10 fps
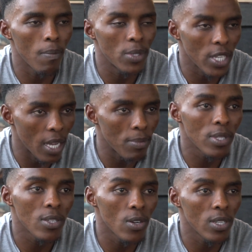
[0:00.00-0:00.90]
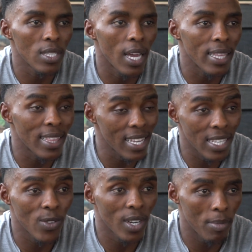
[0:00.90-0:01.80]
jabs, because I think
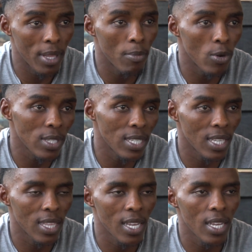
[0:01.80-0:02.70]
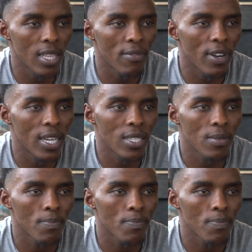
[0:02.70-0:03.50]
it's going to be the most needed thing in the fight.